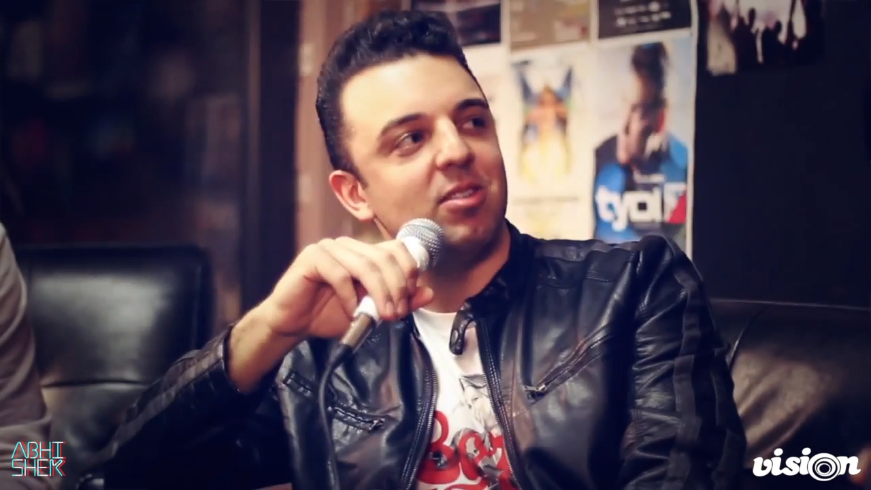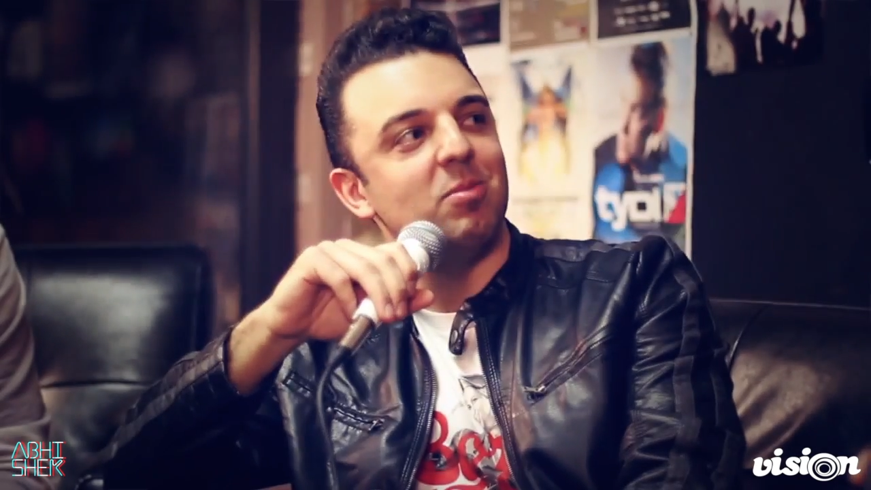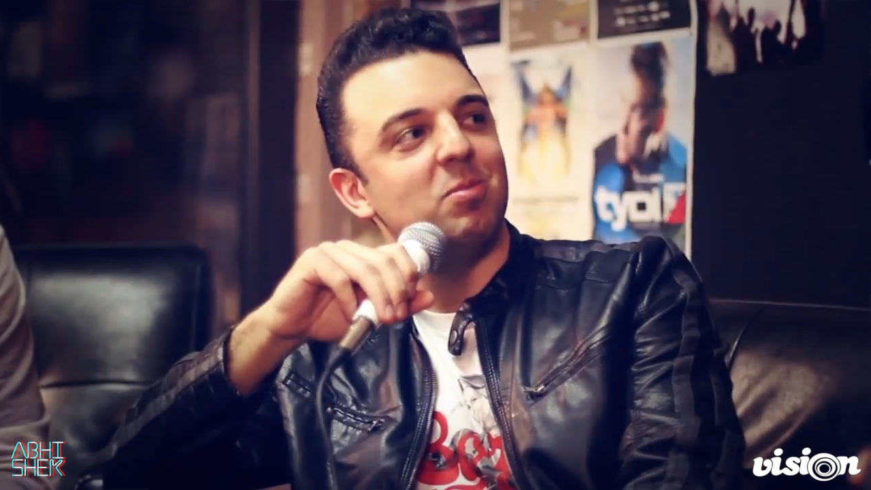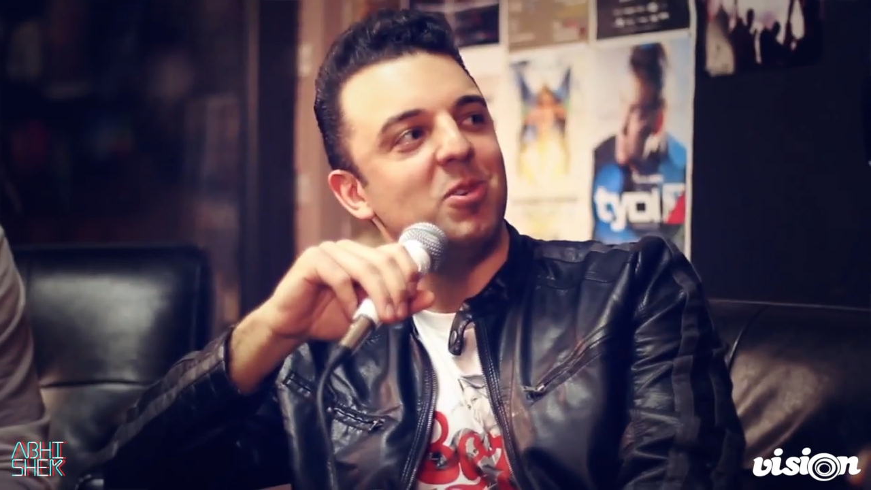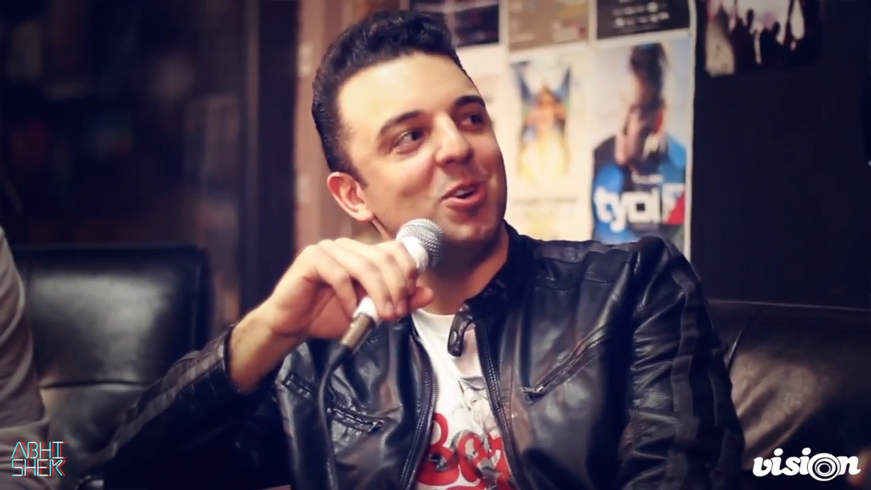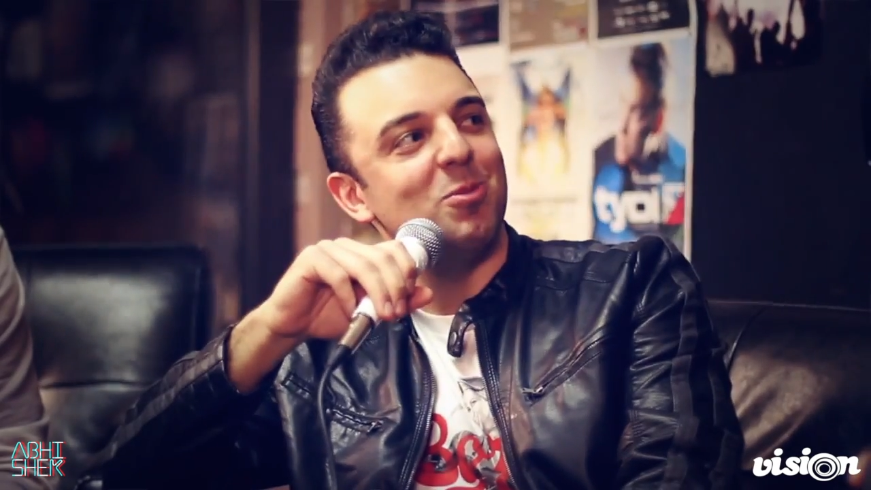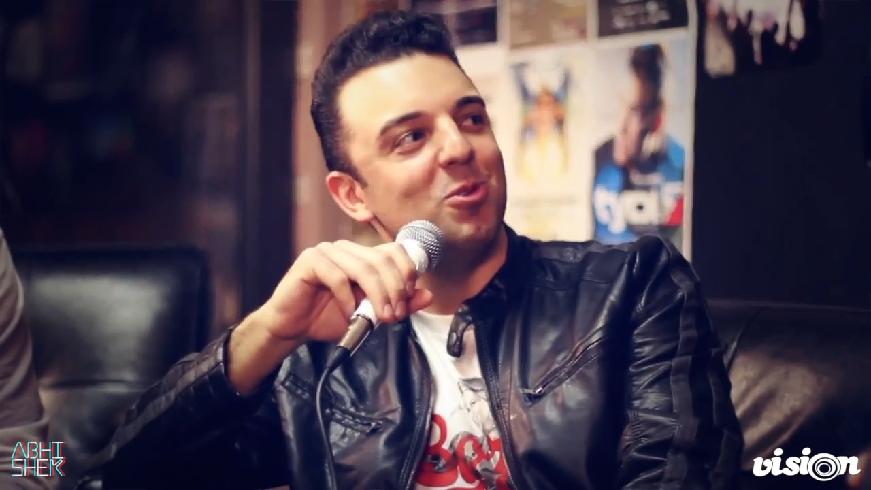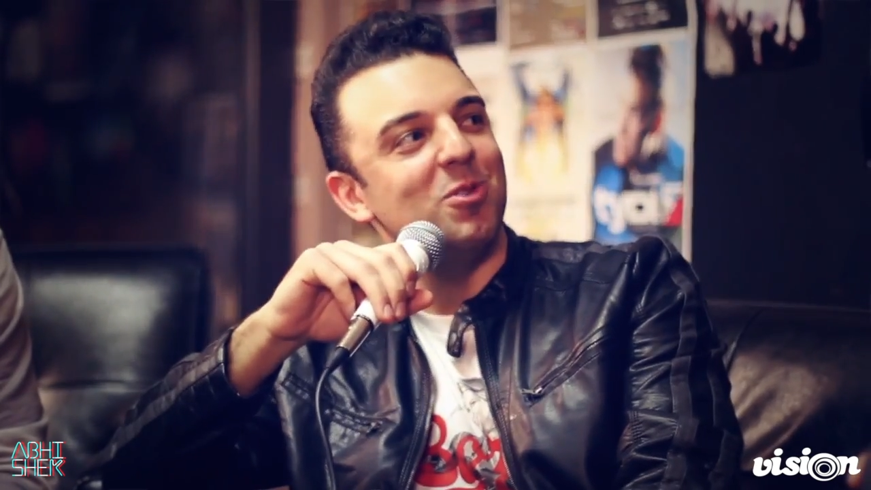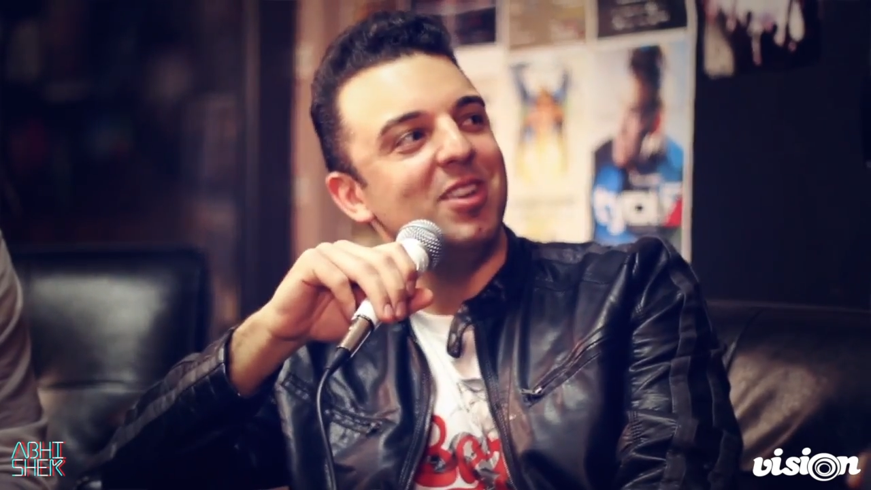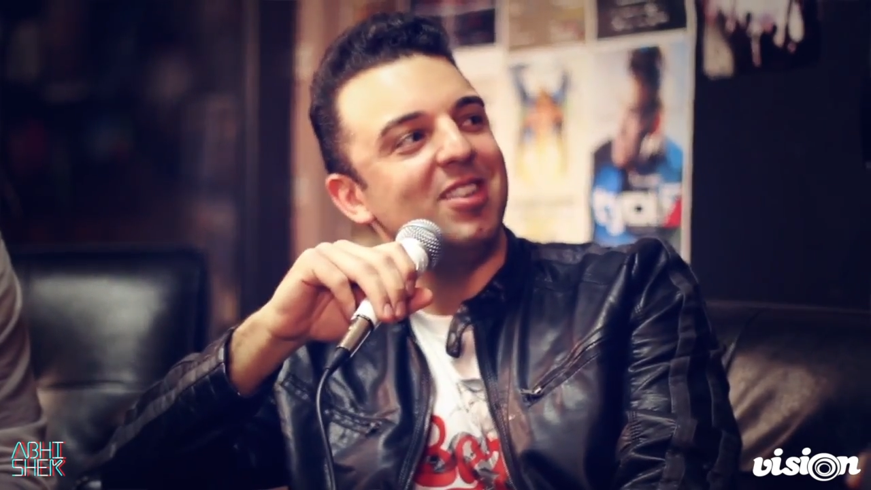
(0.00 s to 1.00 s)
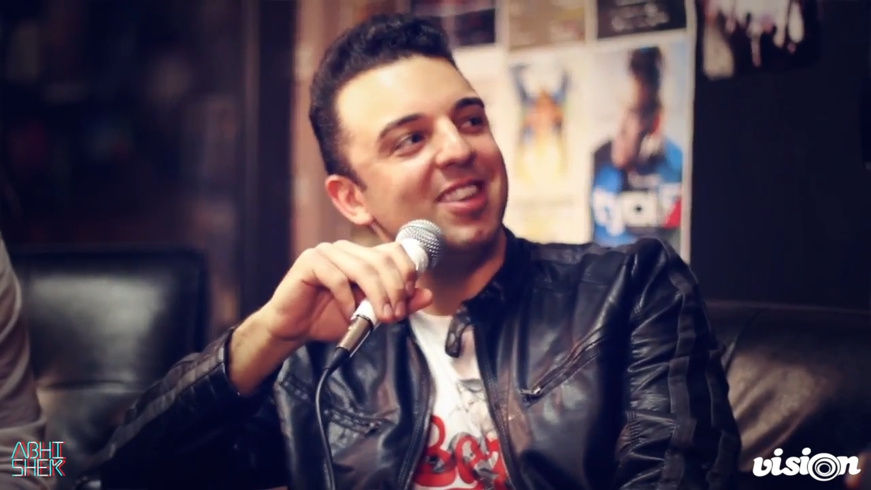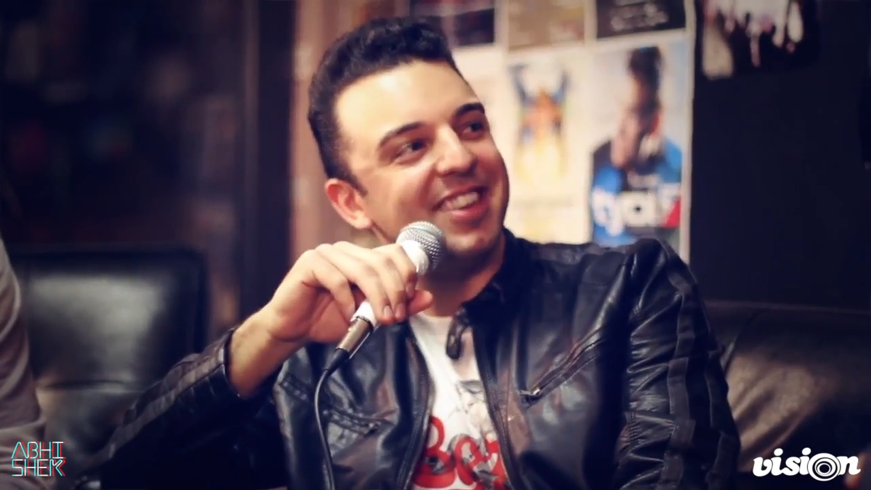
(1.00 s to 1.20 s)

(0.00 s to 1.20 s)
some good movies.